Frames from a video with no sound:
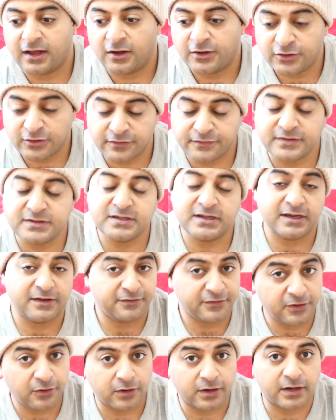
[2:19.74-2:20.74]
University
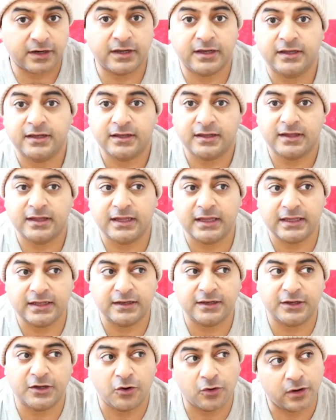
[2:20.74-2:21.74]
of York in
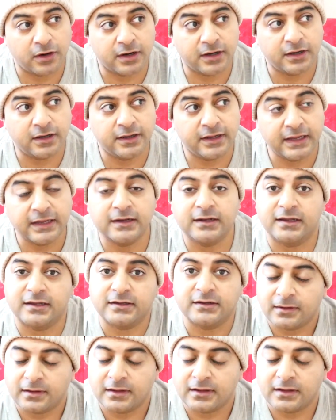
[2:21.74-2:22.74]
York,
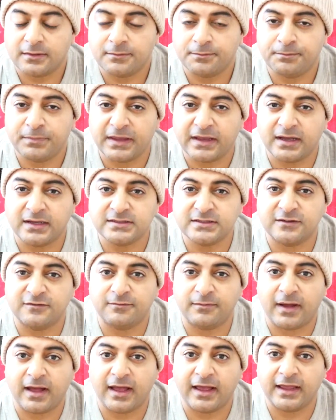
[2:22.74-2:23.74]
England. Because of
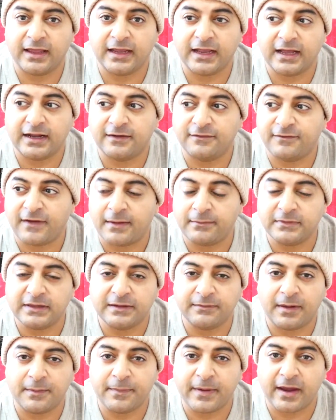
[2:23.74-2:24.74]
my kind of family,
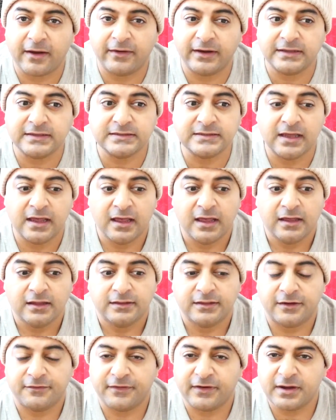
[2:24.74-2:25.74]
my parents,
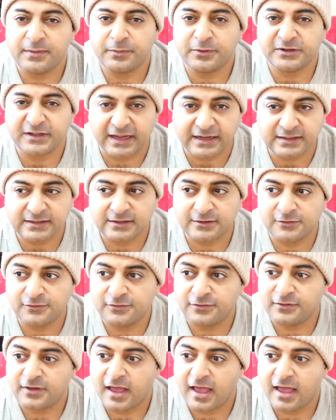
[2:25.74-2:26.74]
they're very
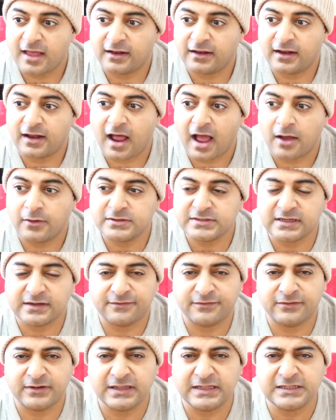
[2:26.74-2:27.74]
protective, and I was like
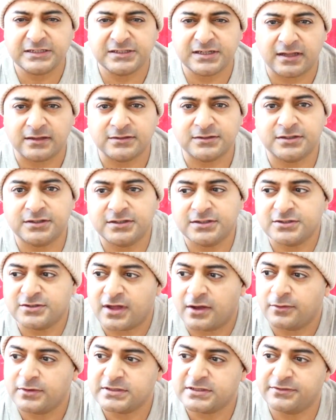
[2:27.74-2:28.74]
really sheltered, so
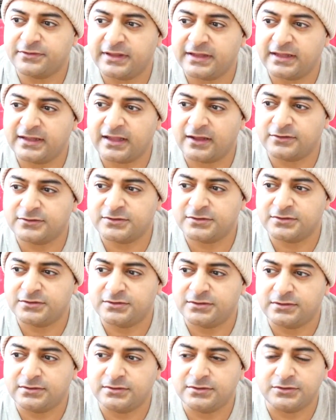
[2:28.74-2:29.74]
I wasn't really allowed to
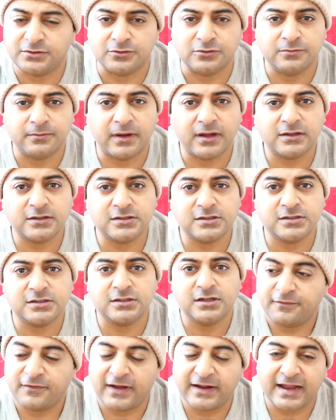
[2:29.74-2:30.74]
do much.
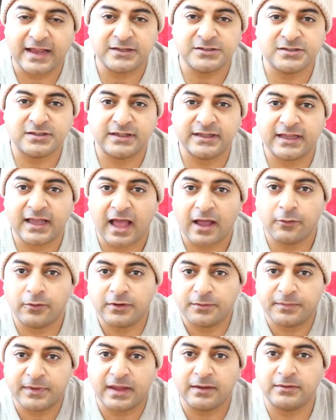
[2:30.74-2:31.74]
Financially, I
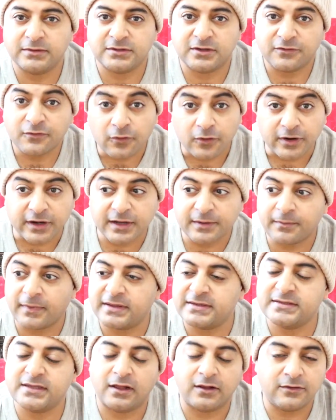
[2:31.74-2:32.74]
wouldn't be able to afford it
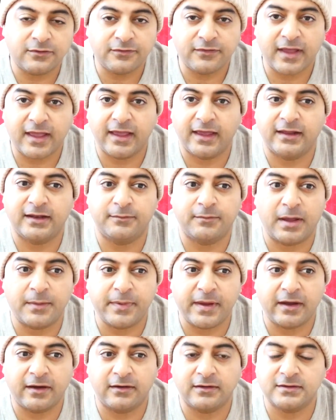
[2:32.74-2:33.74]
myself, and my
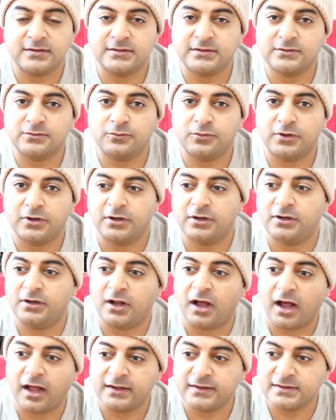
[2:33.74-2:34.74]
parents were
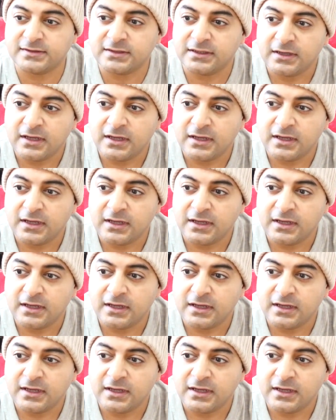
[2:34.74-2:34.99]
not